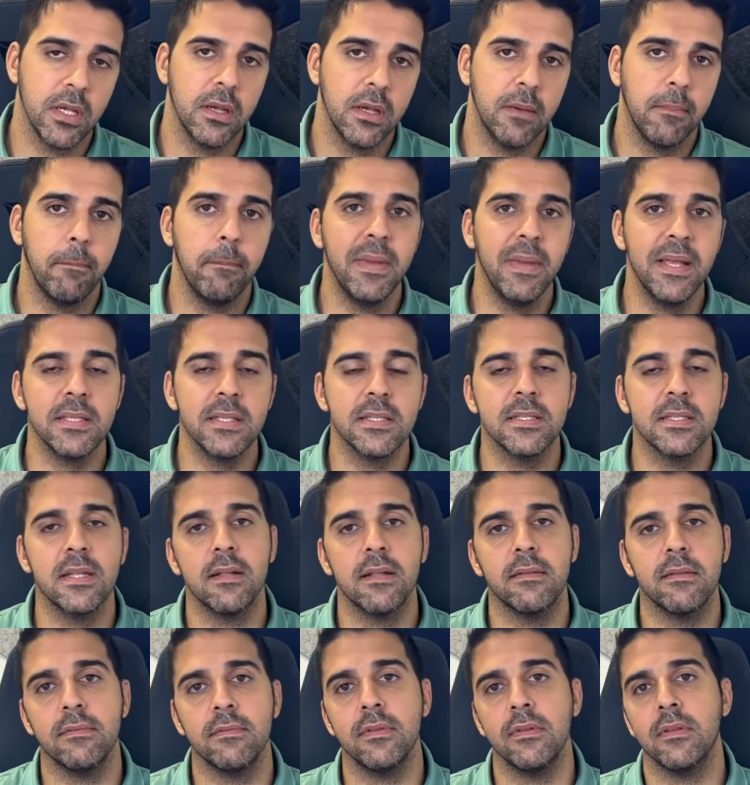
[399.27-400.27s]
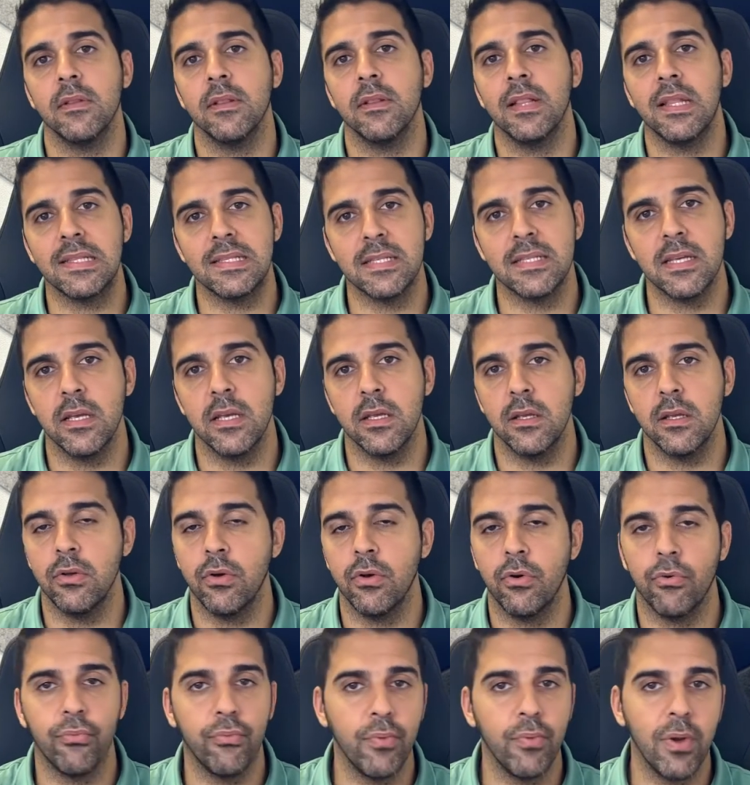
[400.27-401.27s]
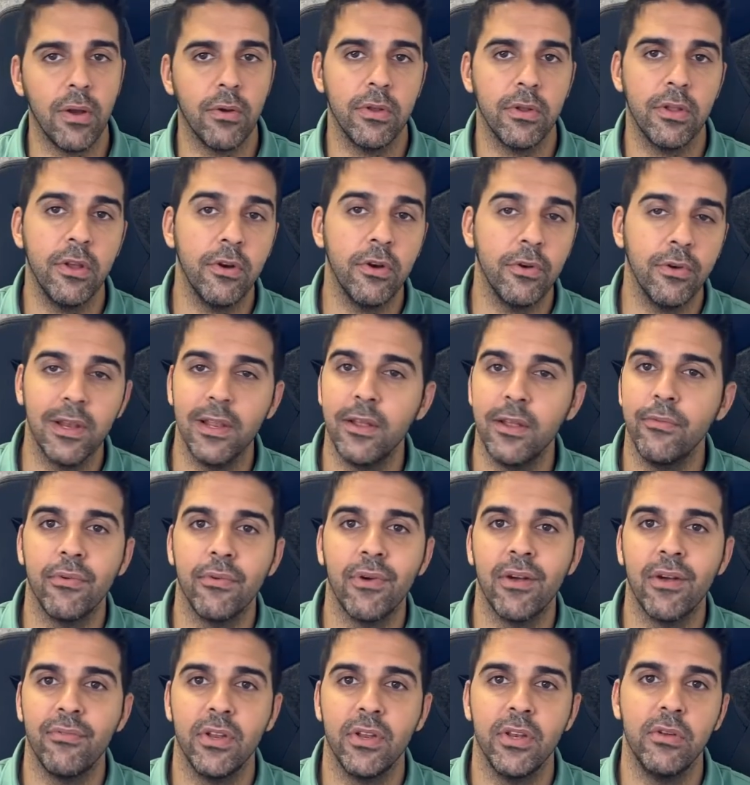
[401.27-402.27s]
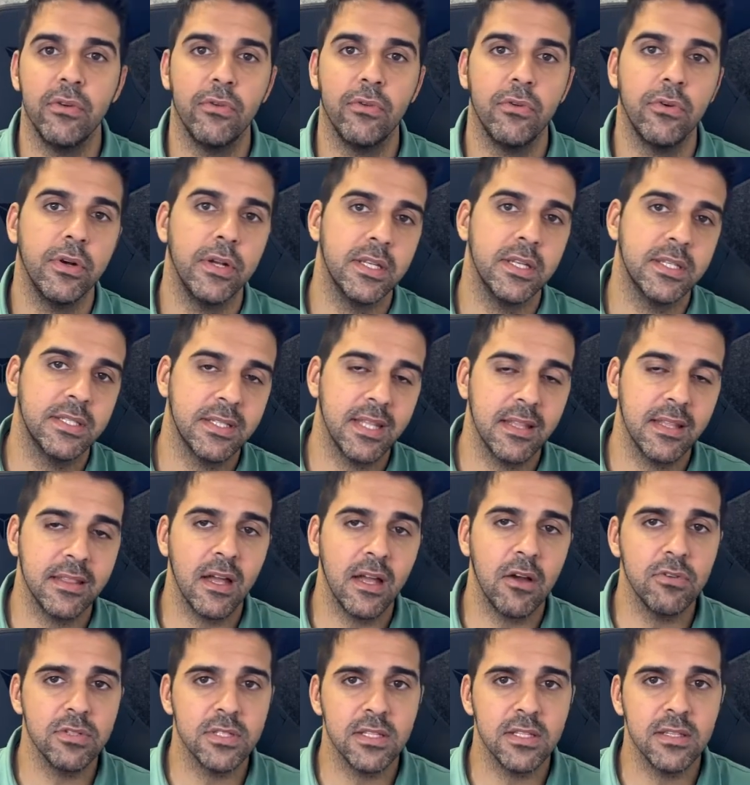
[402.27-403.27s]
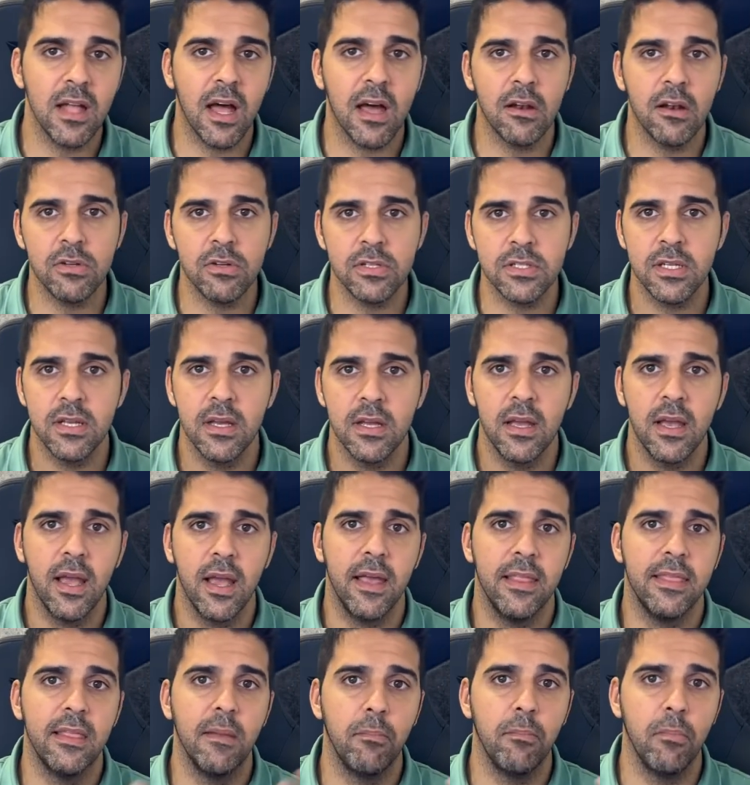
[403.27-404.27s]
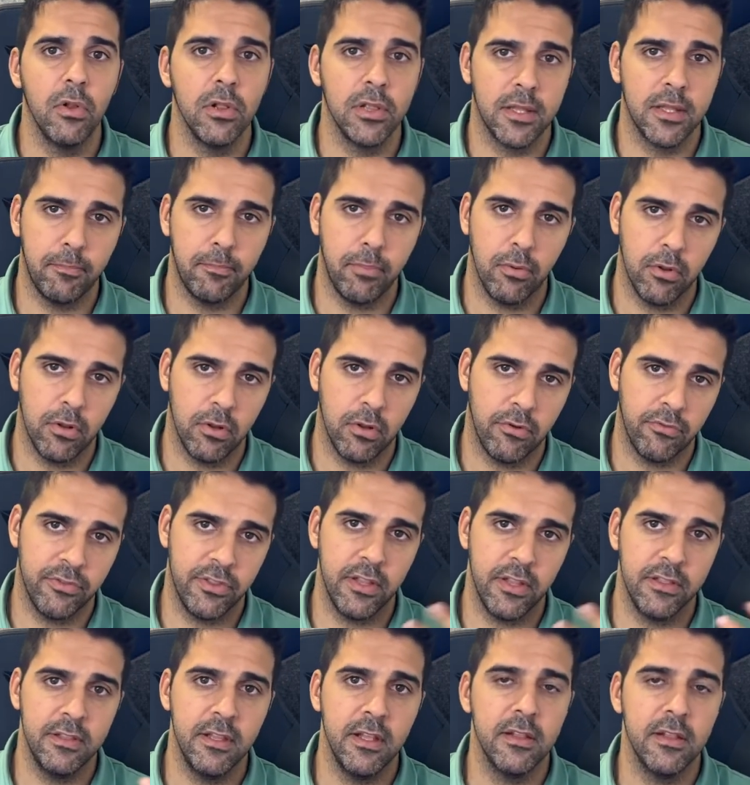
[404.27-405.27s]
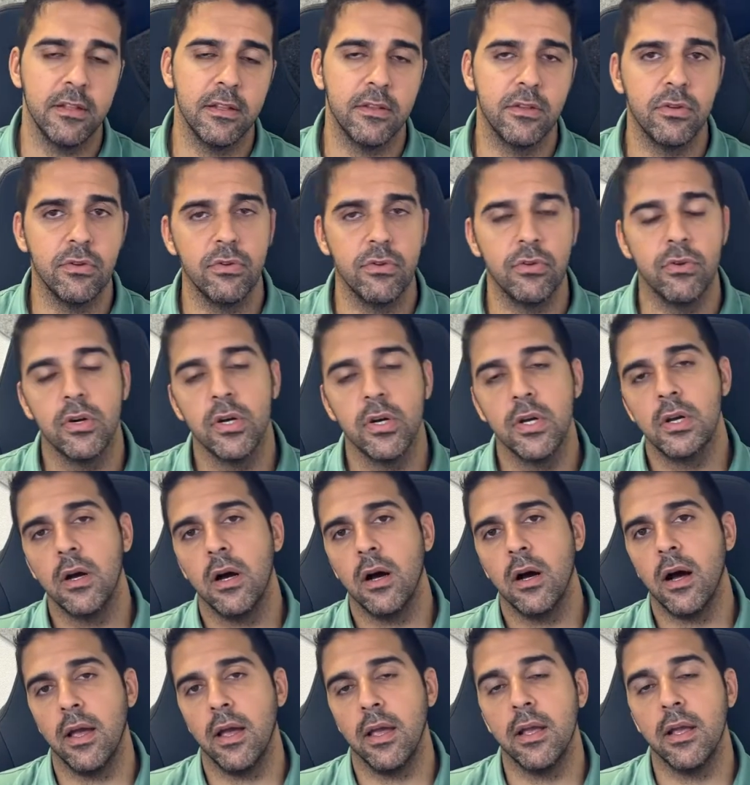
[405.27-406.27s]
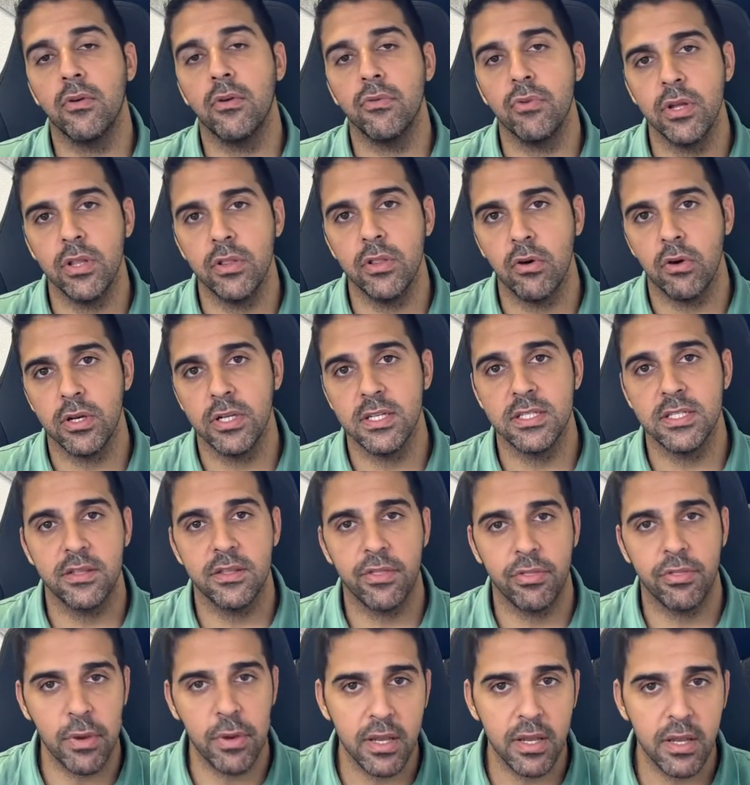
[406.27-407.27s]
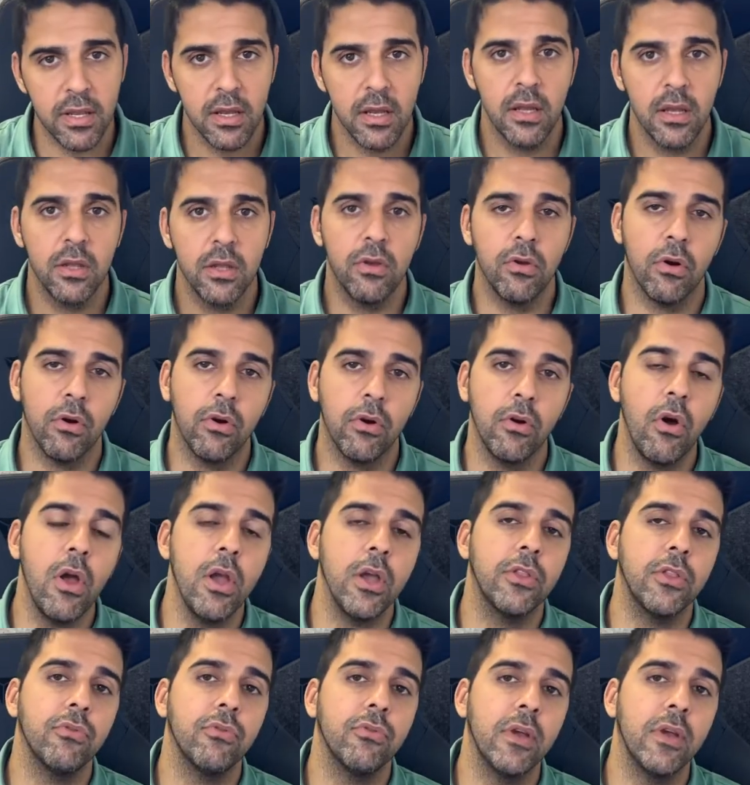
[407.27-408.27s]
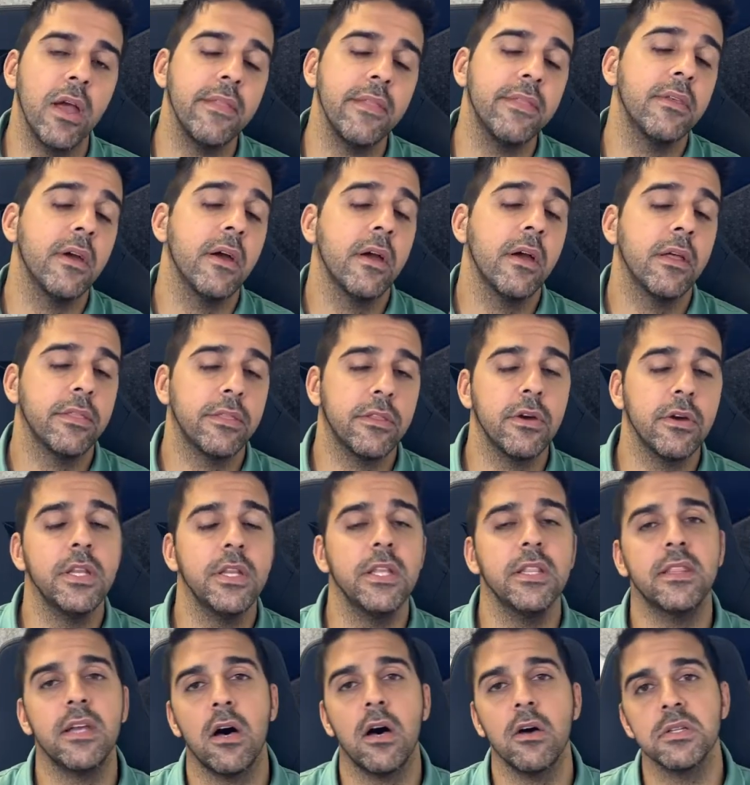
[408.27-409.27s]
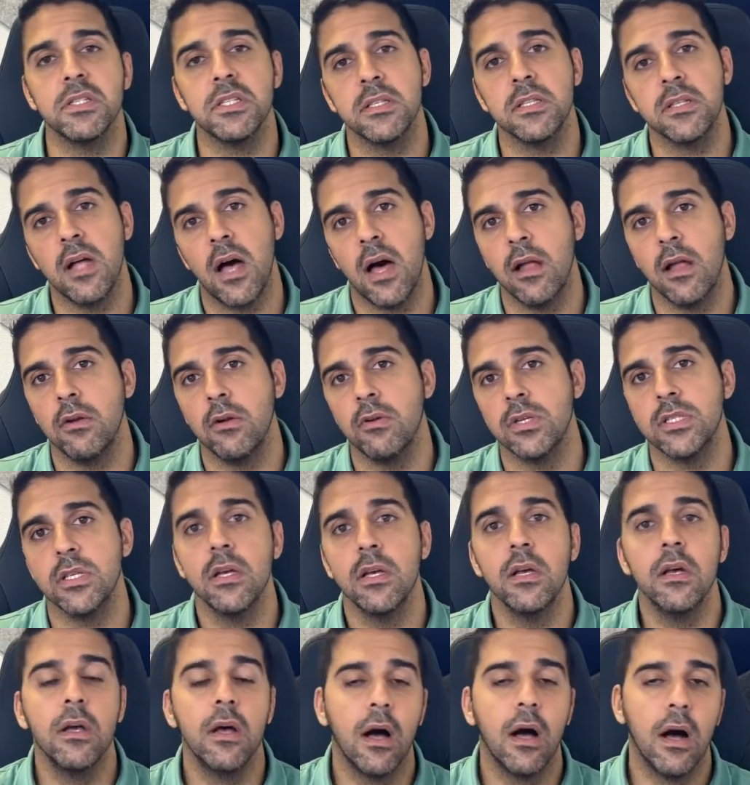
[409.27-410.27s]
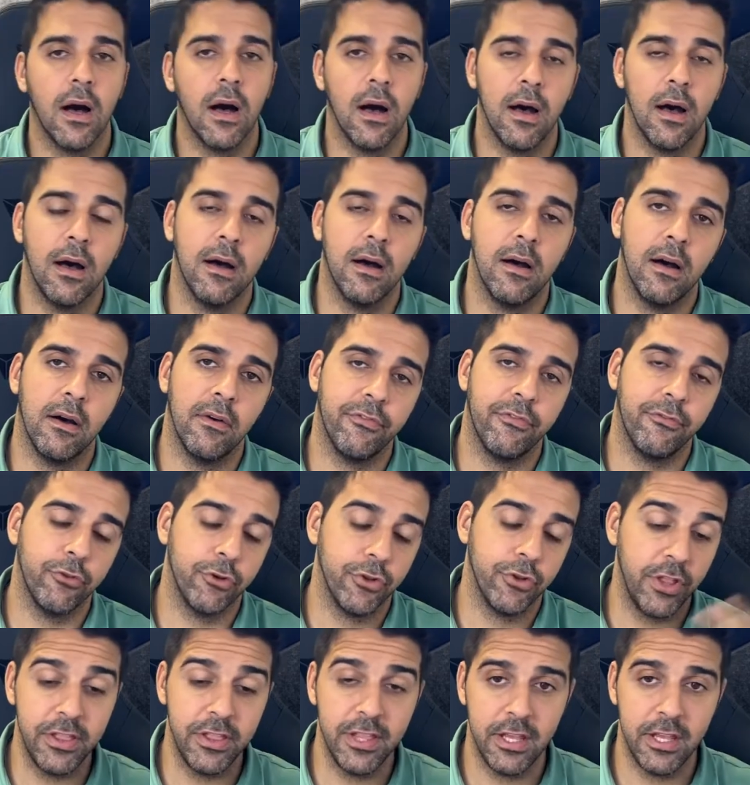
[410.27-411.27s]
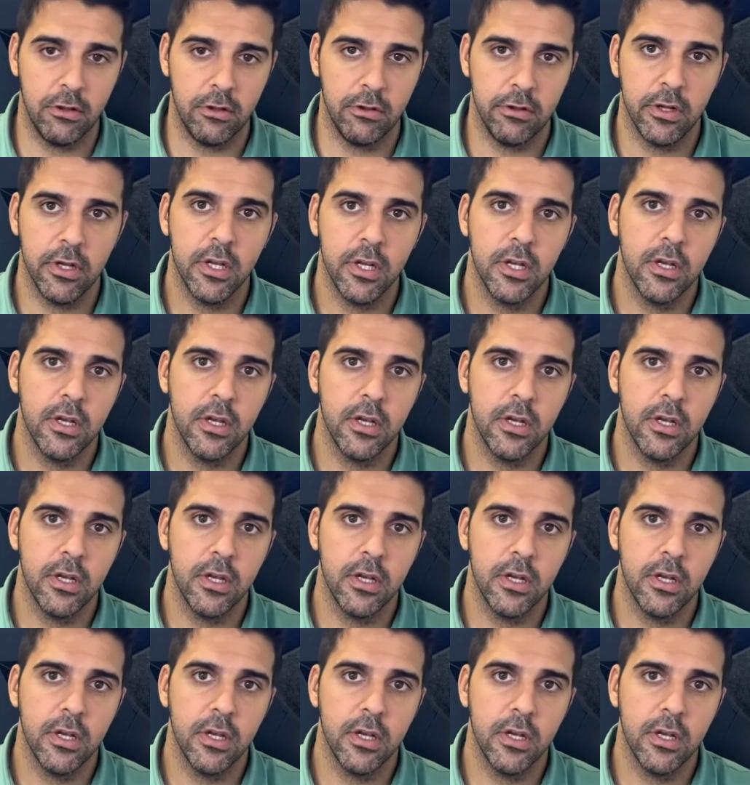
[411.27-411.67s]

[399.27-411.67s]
Means that, let's say your yearly revenue is $10,000 and the multiple of the deal that you agreed on is 3, you're going to get $30,000 for the deal,